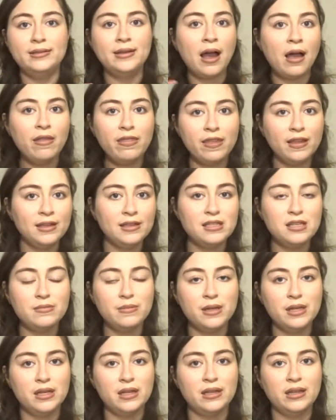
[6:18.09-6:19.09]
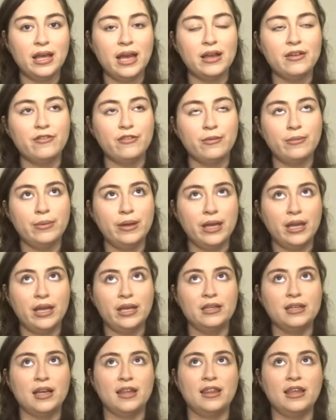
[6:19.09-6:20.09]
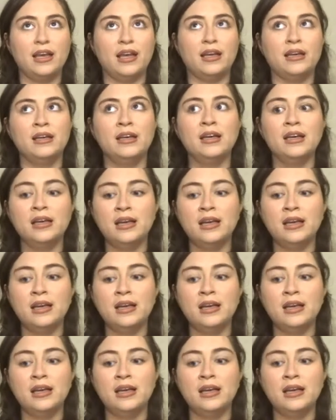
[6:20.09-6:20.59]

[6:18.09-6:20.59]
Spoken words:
Nothing to be like, for me, nothing